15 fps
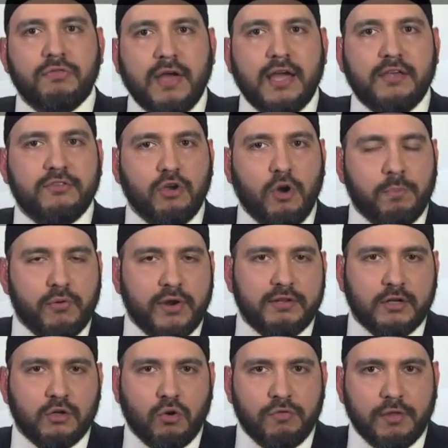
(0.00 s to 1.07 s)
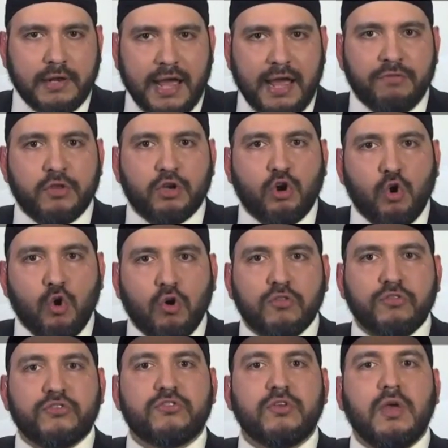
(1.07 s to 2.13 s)
That is the operating law of the land. The
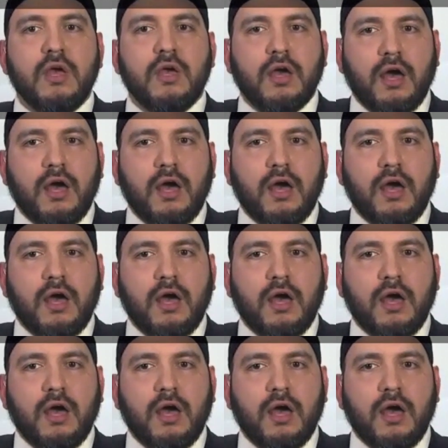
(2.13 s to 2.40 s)
courts,